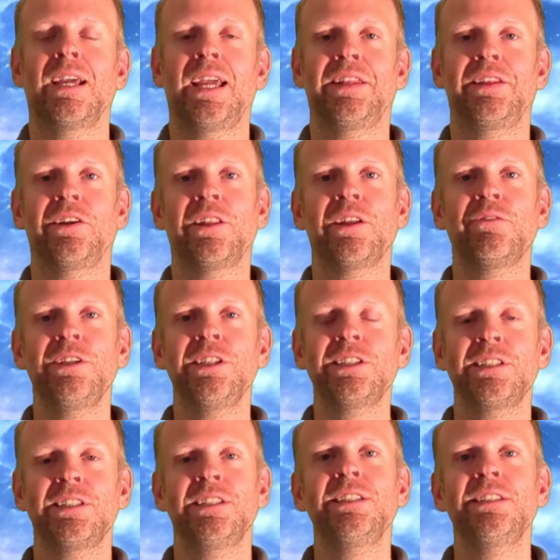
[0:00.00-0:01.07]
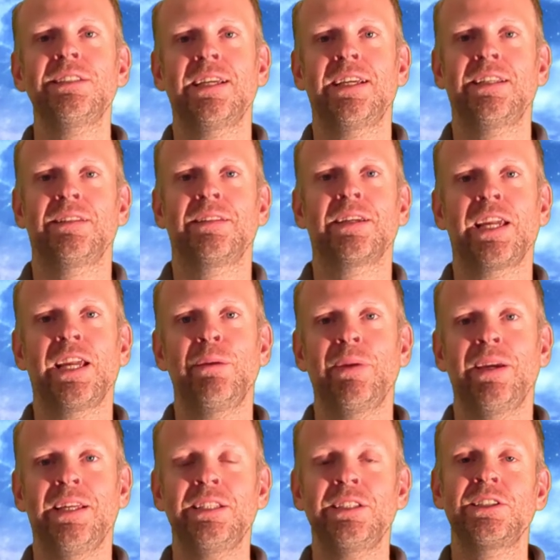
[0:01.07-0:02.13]
And the other reason is that the game
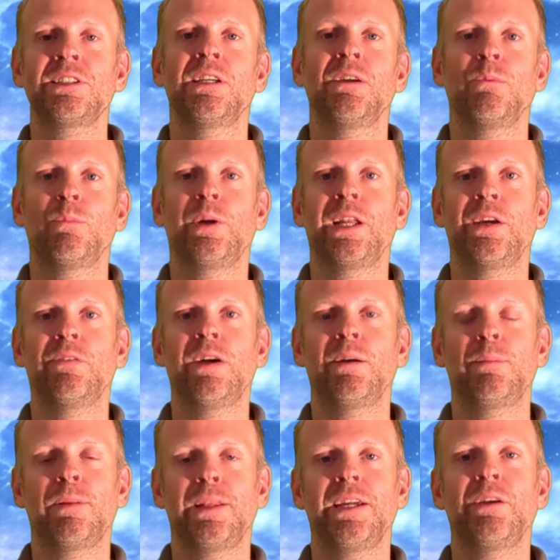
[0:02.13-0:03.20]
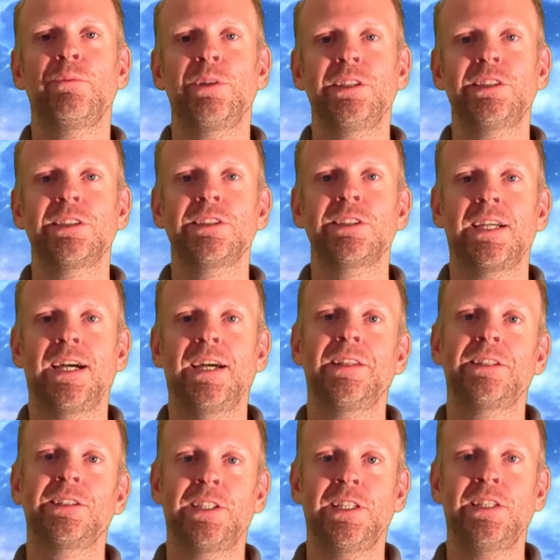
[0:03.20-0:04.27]
ends whenever a player reaches
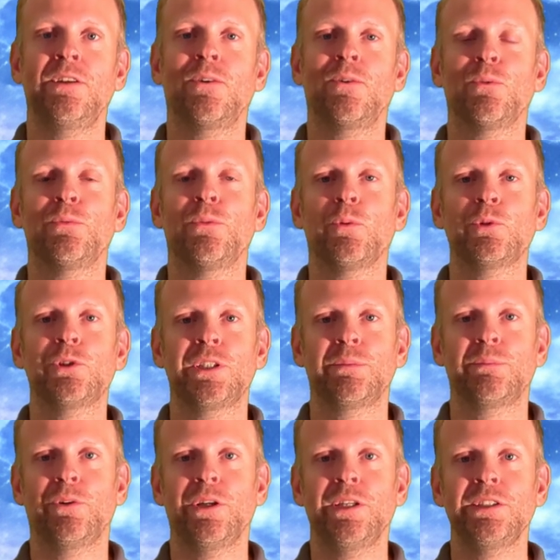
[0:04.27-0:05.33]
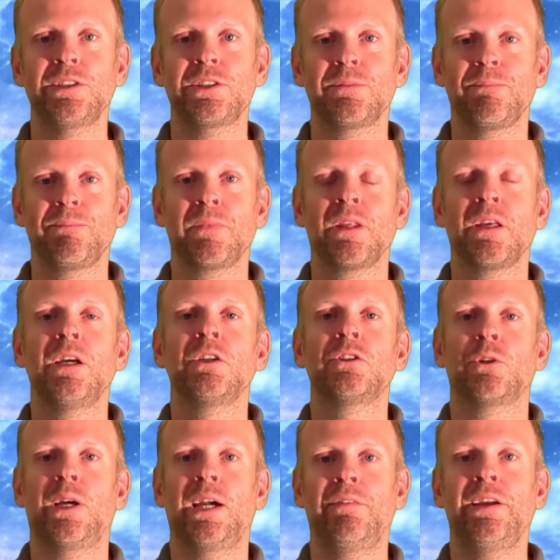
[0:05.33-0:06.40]
either 10 or 14 points.
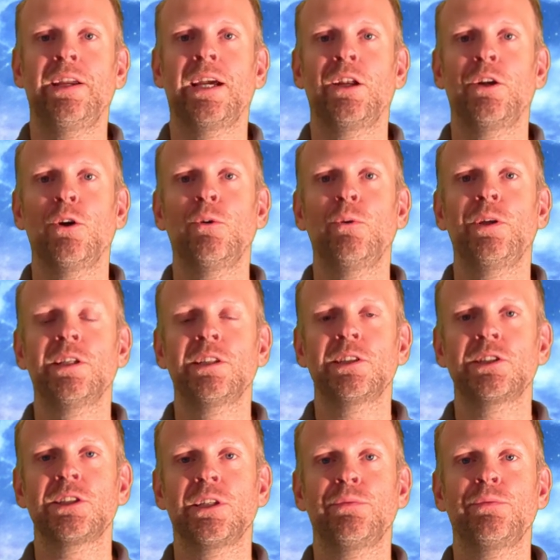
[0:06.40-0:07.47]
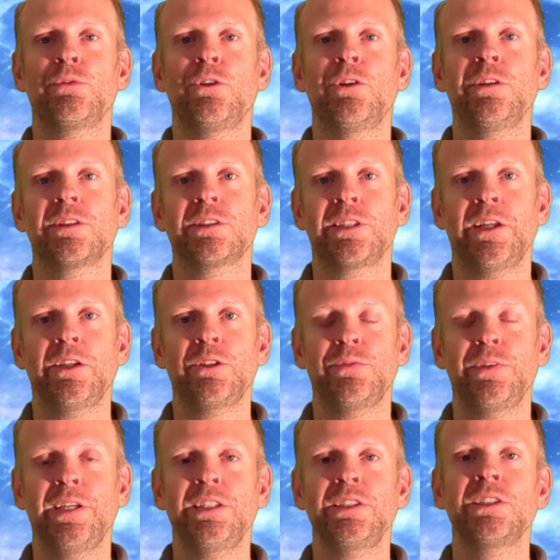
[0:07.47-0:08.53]
So having a low initiative during the status
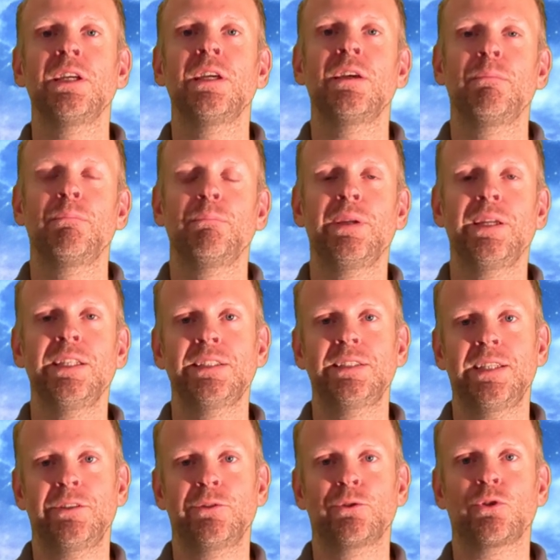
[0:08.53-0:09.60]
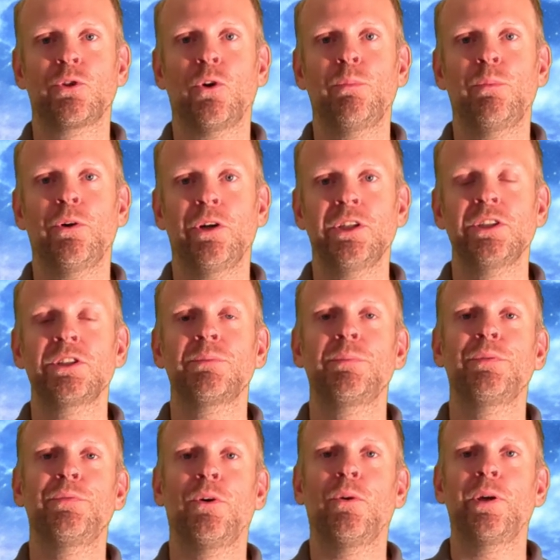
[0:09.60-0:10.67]
phase means that you score points
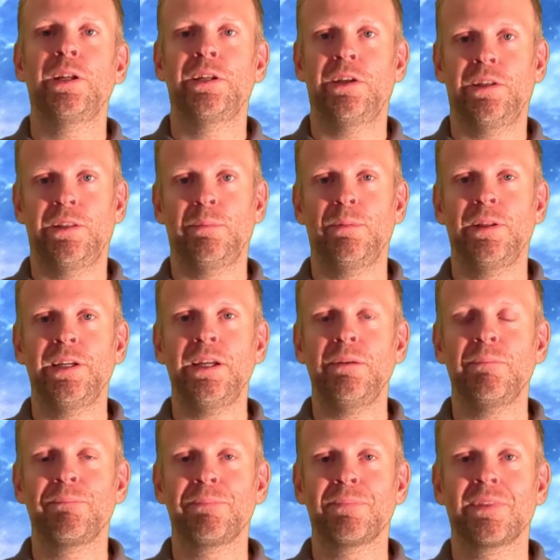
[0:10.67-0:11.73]
before any other player.